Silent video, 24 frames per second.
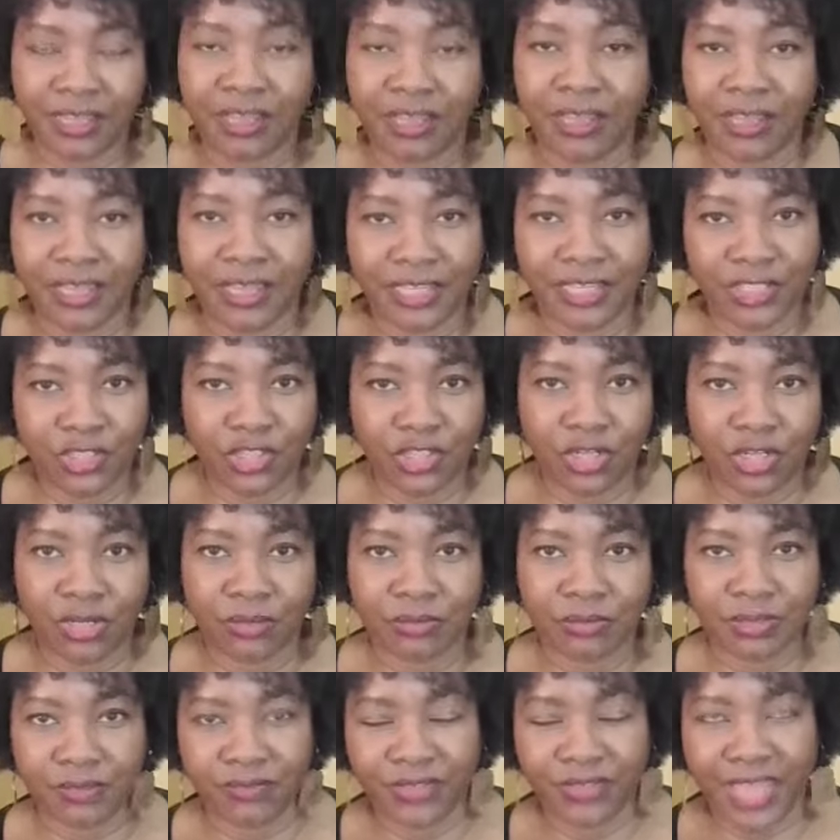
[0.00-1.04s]
in
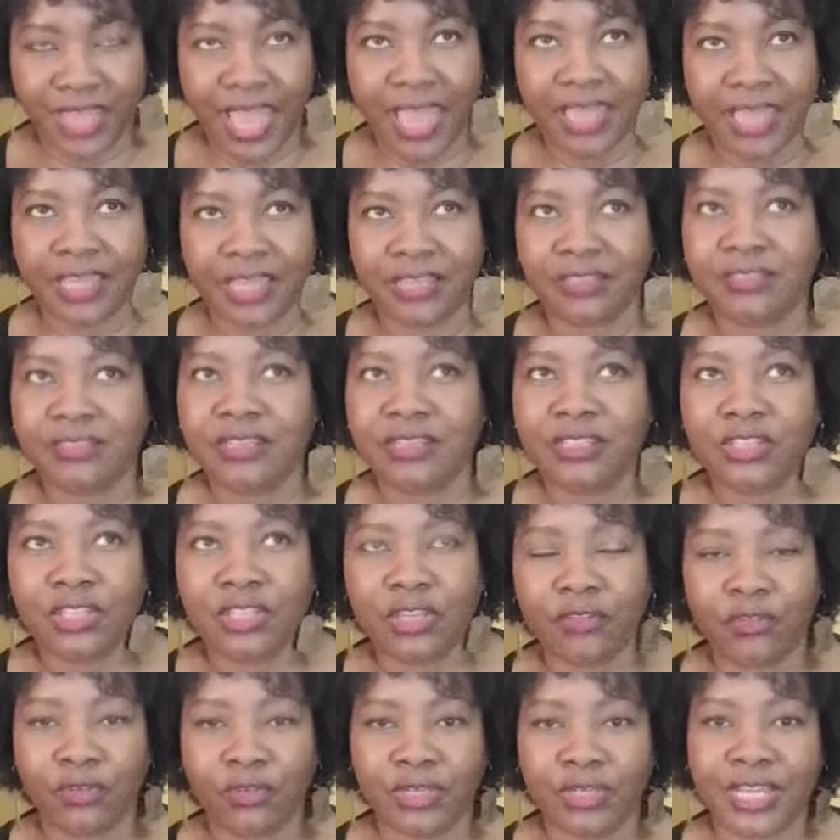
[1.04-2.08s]
terms of that. It does
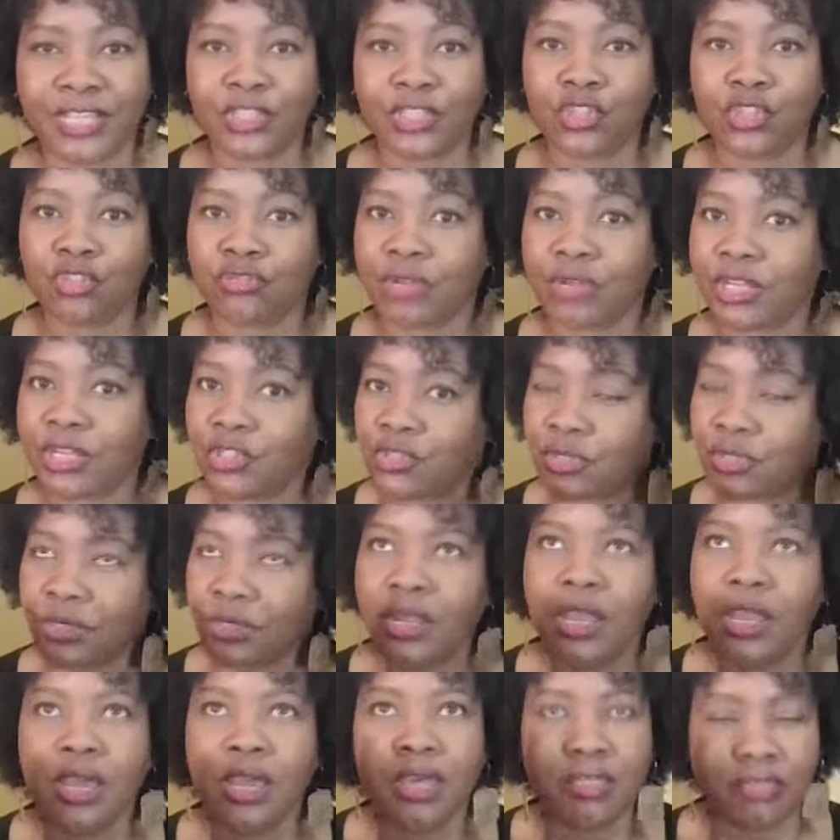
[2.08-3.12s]
give you nice structure,
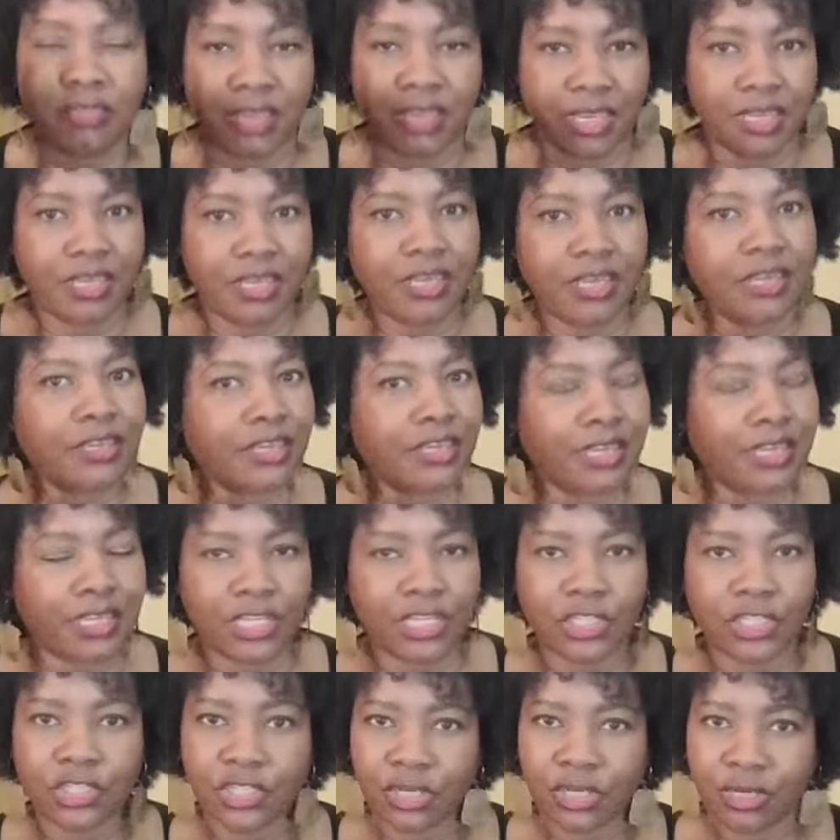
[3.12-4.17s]
thinking again
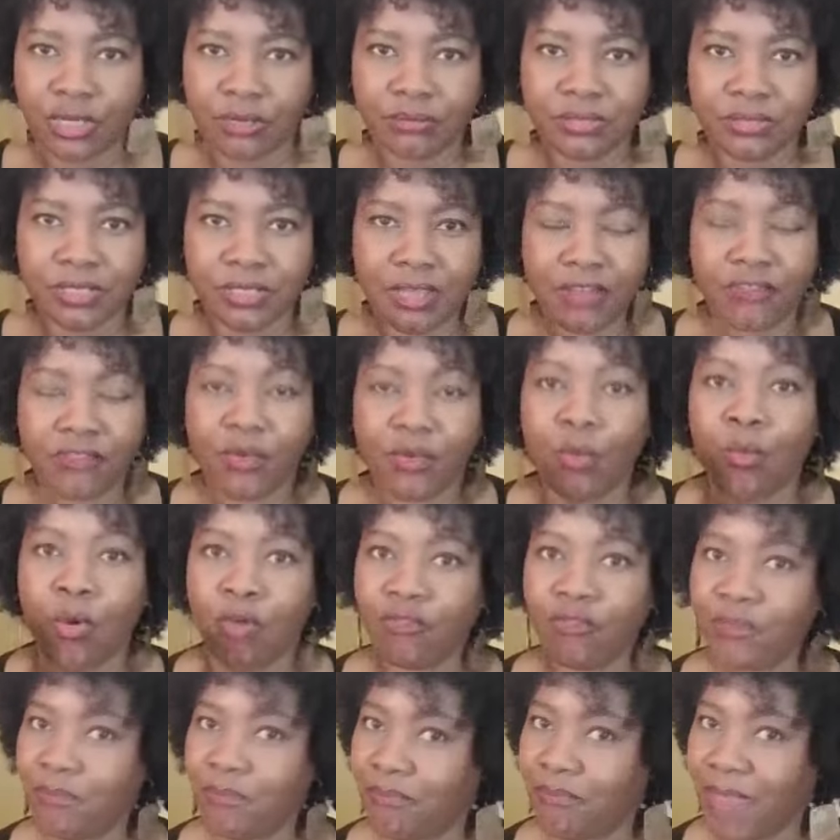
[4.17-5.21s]
in terms of a
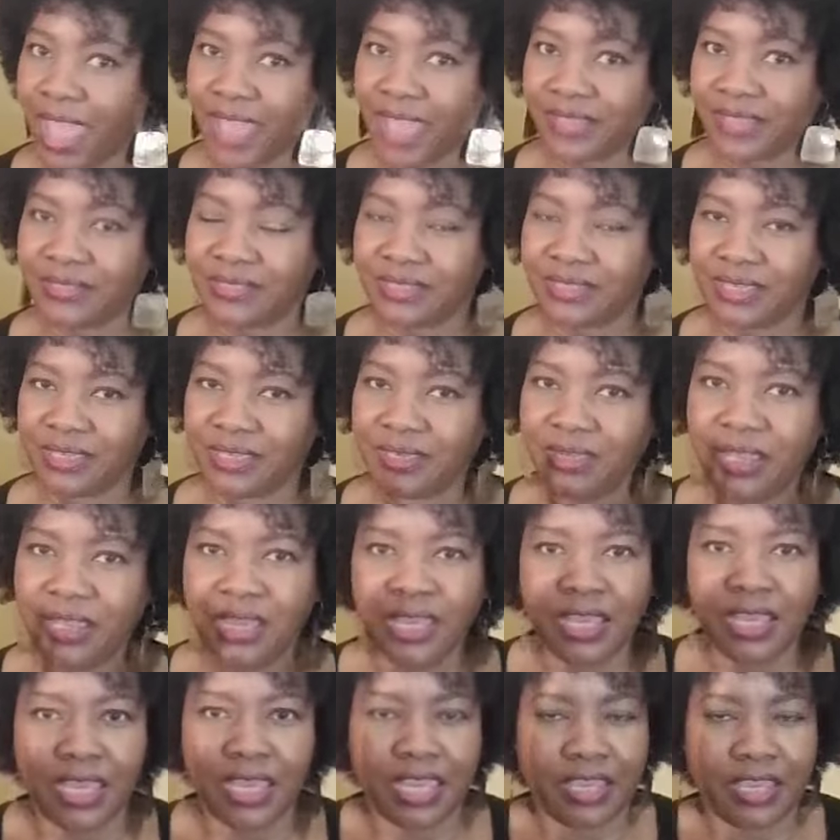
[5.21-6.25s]
woven basket.
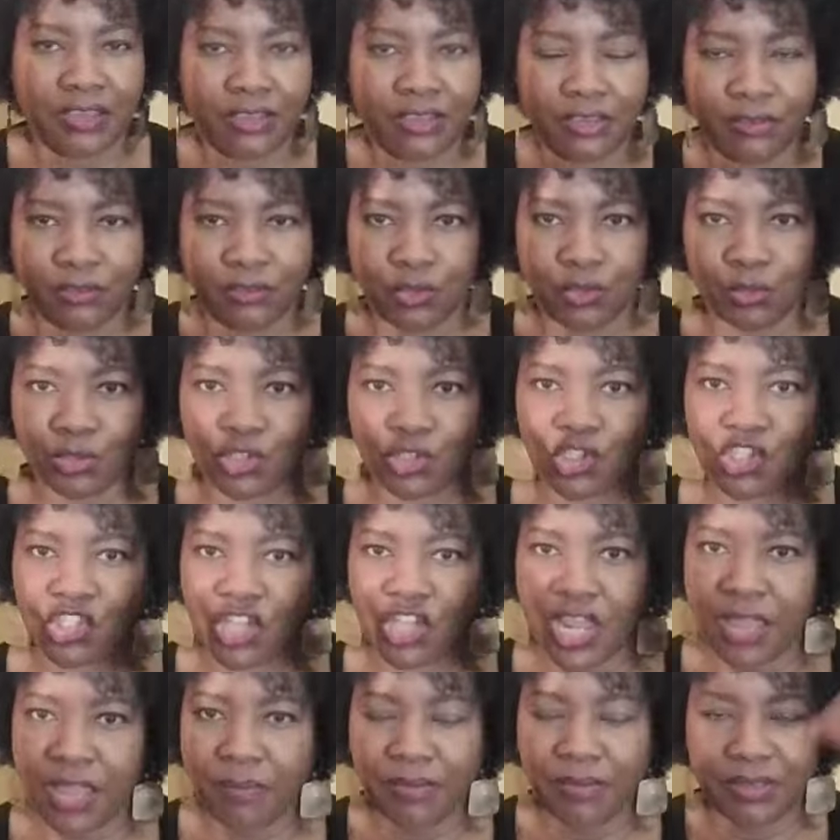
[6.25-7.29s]
It gives you a
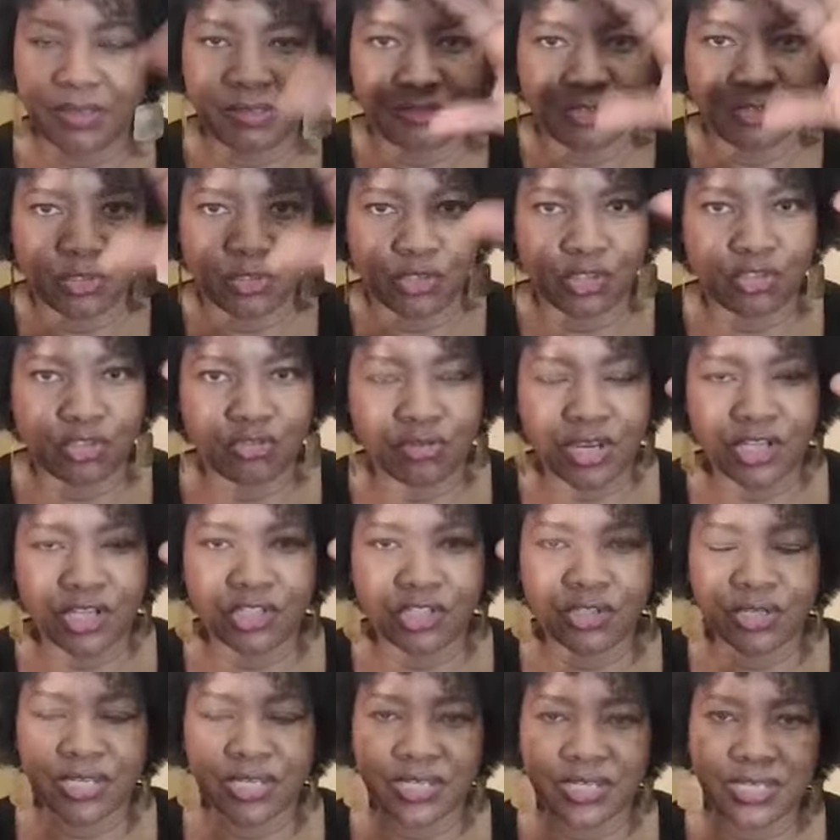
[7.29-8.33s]
shape, it gives you a
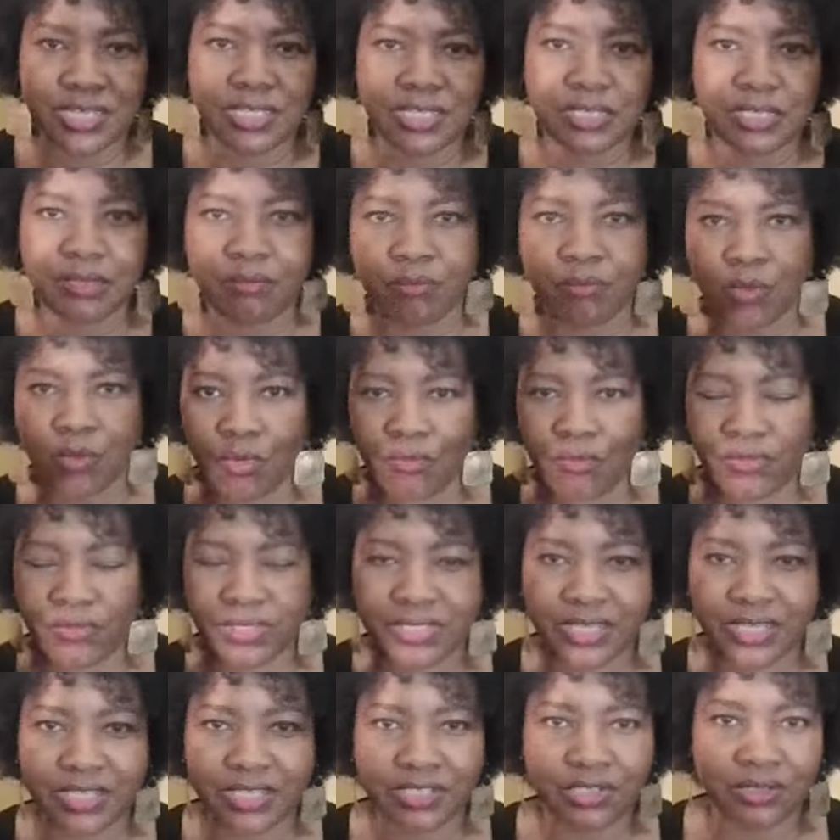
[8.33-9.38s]
structure, it doesn't move,
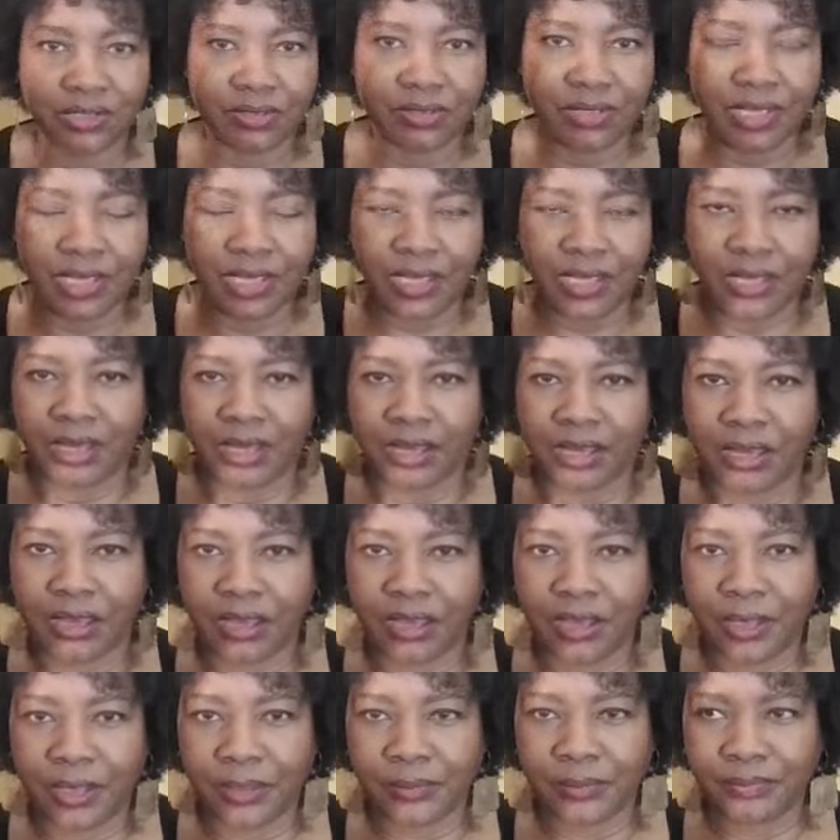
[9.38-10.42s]
it doesn't
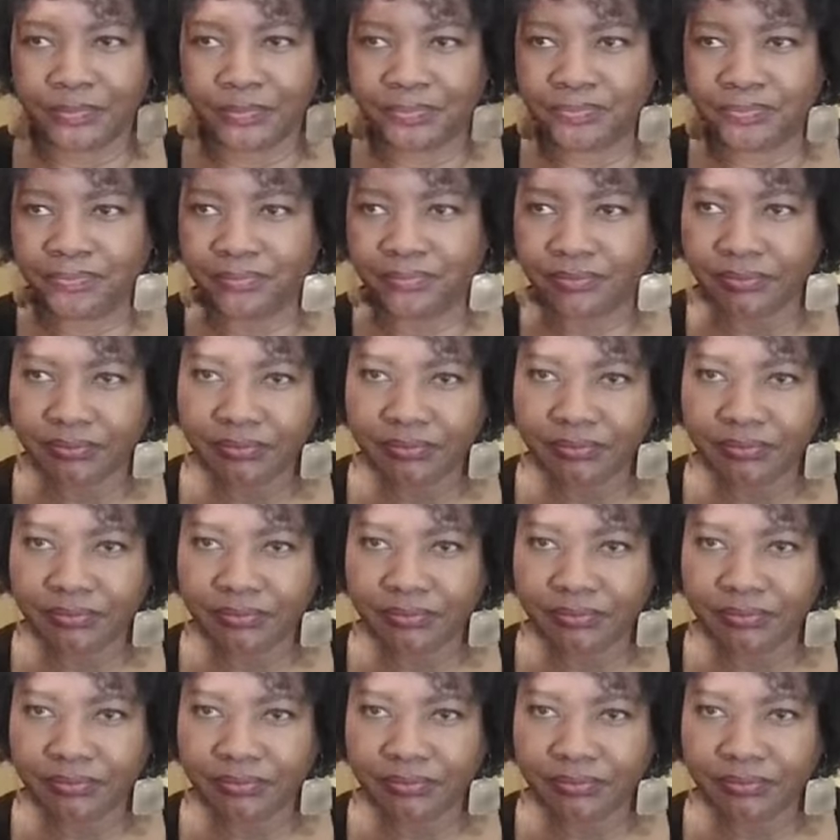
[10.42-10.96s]
um,